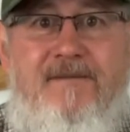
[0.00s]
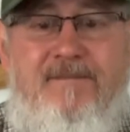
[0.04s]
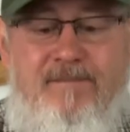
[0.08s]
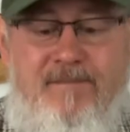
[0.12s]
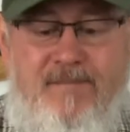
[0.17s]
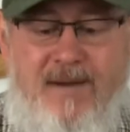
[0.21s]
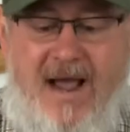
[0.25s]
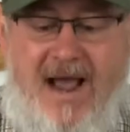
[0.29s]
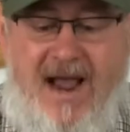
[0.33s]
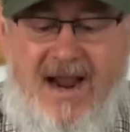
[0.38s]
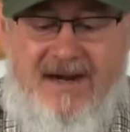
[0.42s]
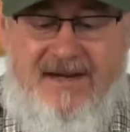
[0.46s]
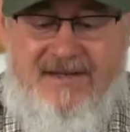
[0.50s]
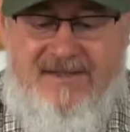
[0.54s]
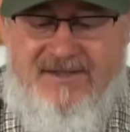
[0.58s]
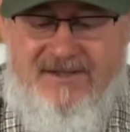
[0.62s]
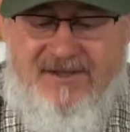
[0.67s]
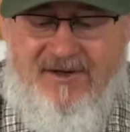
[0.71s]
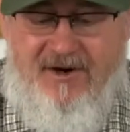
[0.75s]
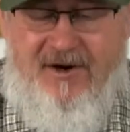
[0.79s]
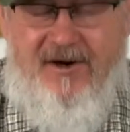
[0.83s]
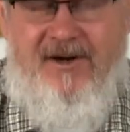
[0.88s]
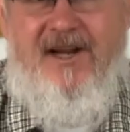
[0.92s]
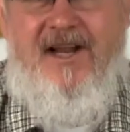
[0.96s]
packs
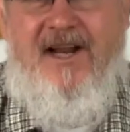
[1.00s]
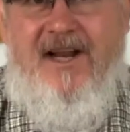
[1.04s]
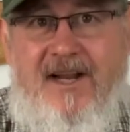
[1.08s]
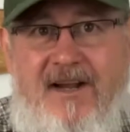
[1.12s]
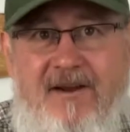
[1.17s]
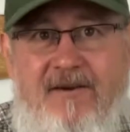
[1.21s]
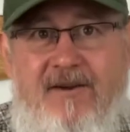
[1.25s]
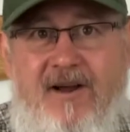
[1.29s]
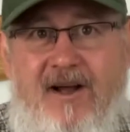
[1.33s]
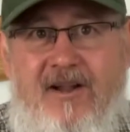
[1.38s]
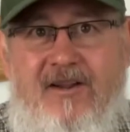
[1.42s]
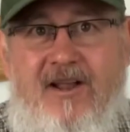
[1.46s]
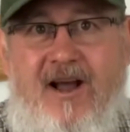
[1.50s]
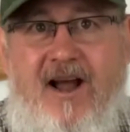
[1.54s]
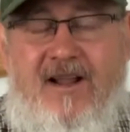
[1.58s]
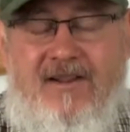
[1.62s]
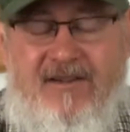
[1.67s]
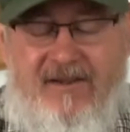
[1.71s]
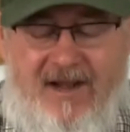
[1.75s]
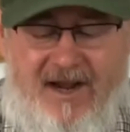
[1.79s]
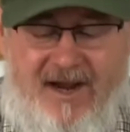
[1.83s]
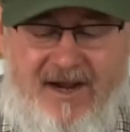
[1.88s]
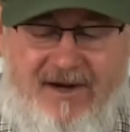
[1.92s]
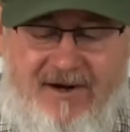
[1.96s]
are getting a
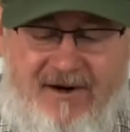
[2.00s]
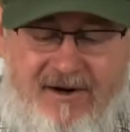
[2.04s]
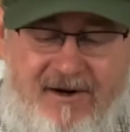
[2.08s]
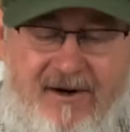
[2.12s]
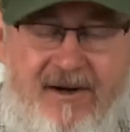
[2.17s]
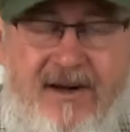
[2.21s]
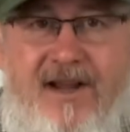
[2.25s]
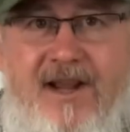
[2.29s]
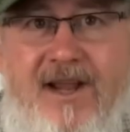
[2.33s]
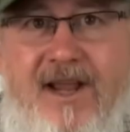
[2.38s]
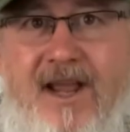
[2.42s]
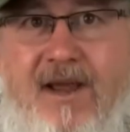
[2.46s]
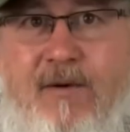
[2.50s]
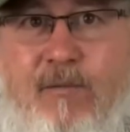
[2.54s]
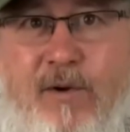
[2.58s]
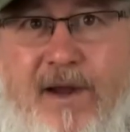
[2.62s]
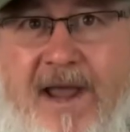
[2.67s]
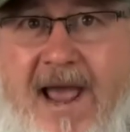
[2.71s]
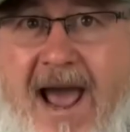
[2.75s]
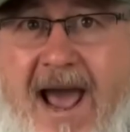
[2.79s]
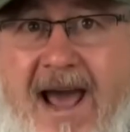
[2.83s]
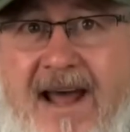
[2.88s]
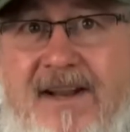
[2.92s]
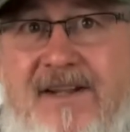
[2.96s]
lot lighter, and
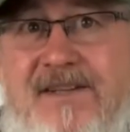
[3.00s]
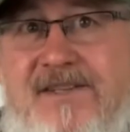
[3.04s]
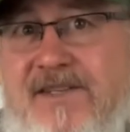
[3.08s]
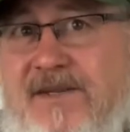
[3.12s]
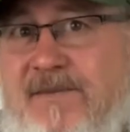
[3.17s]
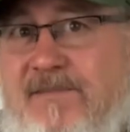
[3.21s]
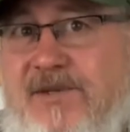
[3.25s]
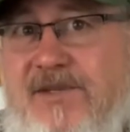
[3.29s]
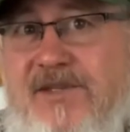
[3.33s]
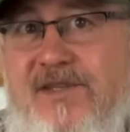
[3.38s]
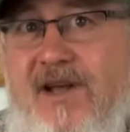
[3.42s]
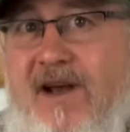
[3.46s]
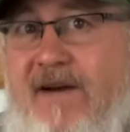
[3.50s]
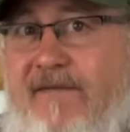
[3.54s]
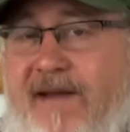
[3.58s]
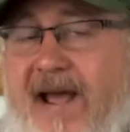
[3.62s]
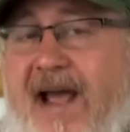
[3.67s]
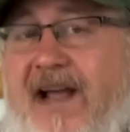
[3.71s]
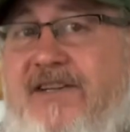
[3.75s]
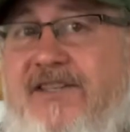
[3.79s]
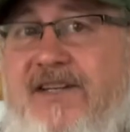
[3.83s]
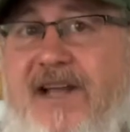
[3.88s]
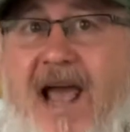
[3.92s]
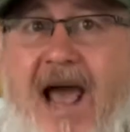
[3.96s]
we added some stuff.
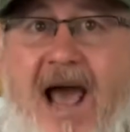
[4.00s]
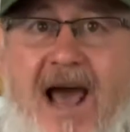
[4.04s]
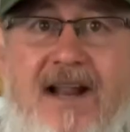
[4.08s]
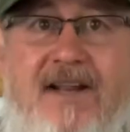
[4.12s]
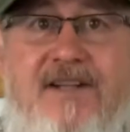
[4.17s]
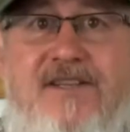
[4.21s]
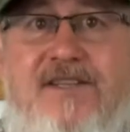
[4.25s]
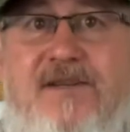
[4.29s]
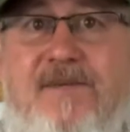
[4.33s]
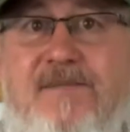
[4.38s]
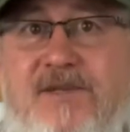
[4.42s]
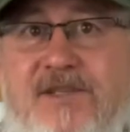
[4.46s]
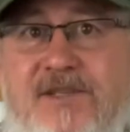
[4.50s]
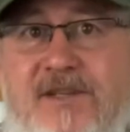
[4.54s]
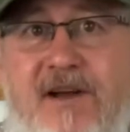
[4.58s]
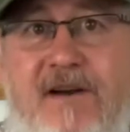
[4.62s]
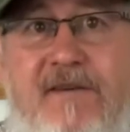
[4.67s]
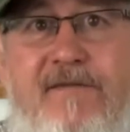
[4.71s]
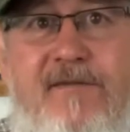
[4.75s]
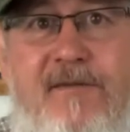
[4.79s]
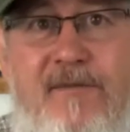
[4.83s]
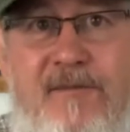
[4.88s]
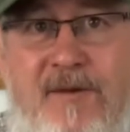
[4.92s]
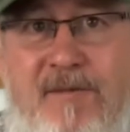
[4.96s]
Actually, added some
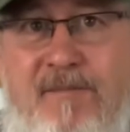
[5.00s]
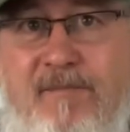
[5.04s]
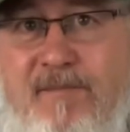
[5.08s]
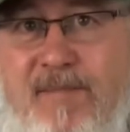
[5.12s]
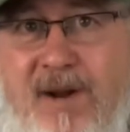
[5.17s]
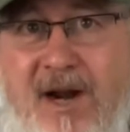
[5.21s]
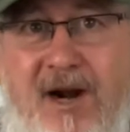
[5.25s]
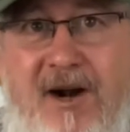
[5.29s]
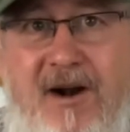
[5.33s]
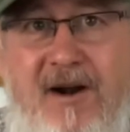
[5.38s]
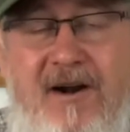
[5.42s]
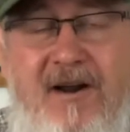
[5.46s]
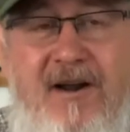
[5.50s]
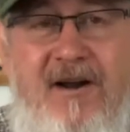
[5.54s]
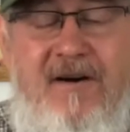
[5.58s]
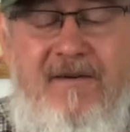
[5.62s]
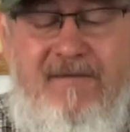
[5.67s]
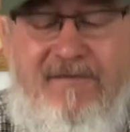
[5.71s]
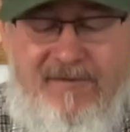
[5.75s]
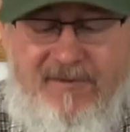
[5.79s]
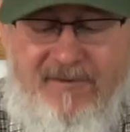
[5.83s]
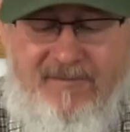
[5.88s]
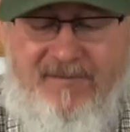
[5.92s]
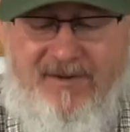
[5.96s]
stuff from
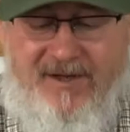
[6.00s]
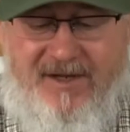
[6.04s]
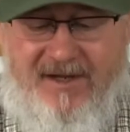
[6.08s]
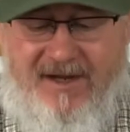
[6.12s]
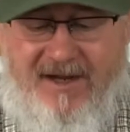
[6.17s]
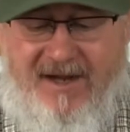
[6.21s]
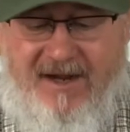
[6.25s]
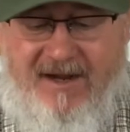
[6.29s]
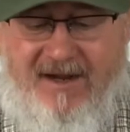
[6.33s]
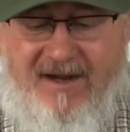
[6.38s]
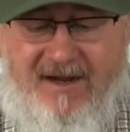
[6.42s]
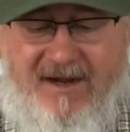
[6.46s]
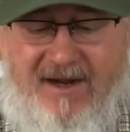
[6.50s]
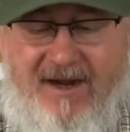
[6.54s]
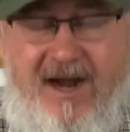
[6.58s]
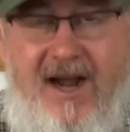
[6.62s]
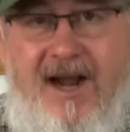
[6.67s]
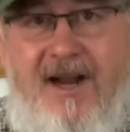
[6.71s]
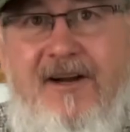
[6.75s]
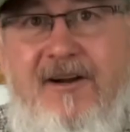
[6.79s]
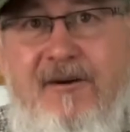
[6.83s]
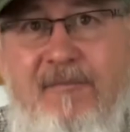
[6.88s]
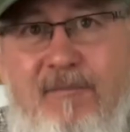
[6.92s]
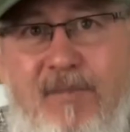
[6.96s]
the
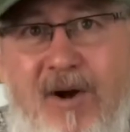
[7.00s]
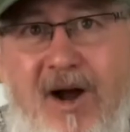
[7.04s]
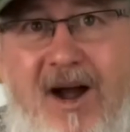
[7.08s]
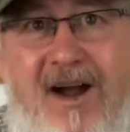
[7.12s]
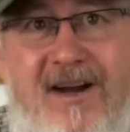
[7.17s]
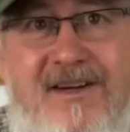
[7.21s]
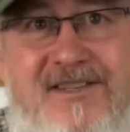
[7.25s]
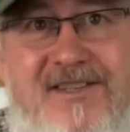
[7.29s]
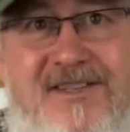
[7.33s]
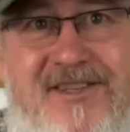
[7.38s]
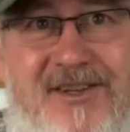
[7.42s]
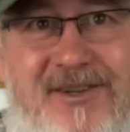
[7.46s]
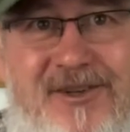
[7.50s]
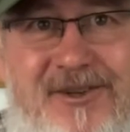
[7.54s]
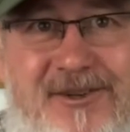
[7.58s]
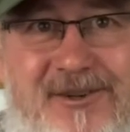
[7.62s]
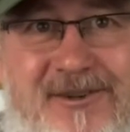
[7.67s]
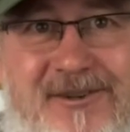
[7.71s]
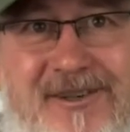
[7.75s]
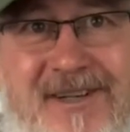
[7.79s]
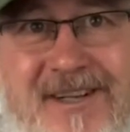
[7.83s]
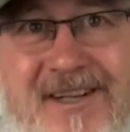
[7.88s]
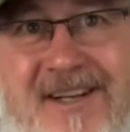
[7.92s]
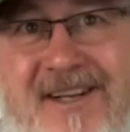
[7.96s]
hiker box
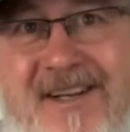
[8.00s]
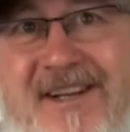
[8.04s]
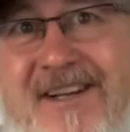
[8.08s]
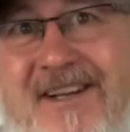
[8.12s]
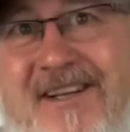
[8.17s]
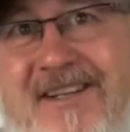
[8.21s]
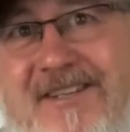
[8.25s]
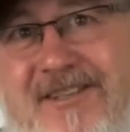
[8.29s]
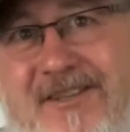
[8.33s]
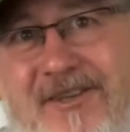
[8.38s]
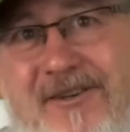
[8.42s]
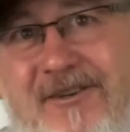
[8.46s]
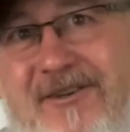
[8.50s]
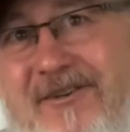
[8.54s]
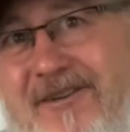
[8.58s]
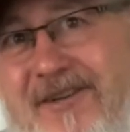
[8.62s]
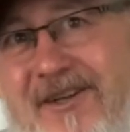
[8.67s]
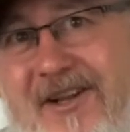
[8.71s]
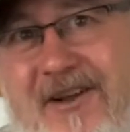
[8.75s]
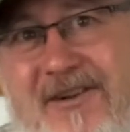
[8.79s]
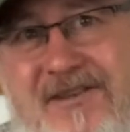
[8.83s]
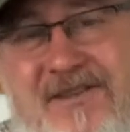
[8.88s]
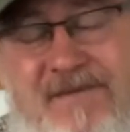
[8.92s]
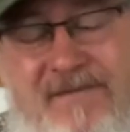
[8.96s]
too,
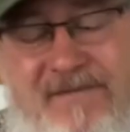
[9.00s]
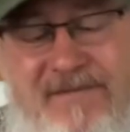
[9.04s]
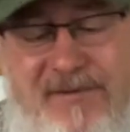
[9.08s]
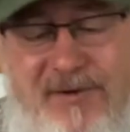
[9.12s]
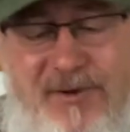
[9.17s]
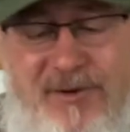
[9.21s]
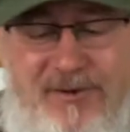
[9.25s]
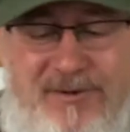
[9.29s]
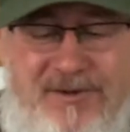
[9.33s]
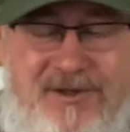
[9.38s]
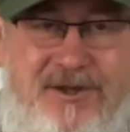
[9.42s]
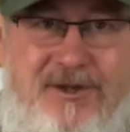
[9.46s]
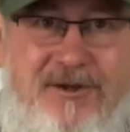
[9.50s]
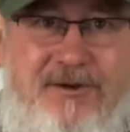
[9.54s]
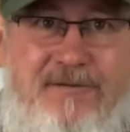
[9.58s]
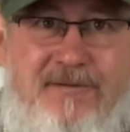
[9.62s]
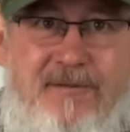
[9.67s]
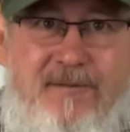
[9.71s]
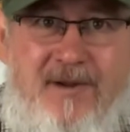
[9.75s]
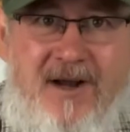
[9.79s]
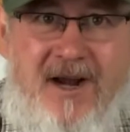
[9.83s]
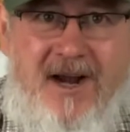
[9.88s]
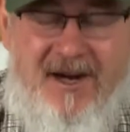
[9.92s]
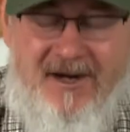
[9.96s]
some food too
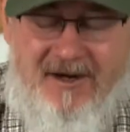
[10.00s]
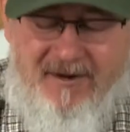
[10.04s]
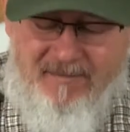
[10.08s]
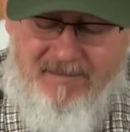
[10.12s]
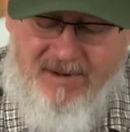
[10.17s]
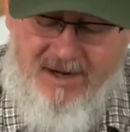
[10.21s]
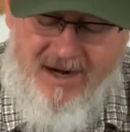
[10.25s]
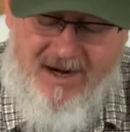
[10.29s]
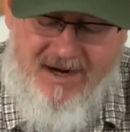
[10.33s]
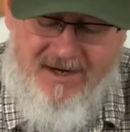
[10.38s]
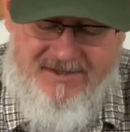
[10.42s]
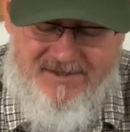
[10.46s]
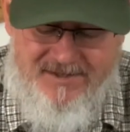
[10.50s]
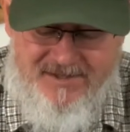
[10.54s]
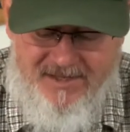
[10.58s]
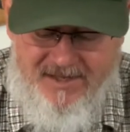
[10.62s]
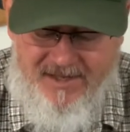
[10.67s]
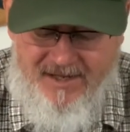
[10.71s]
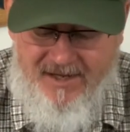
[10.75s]
from the hiker box.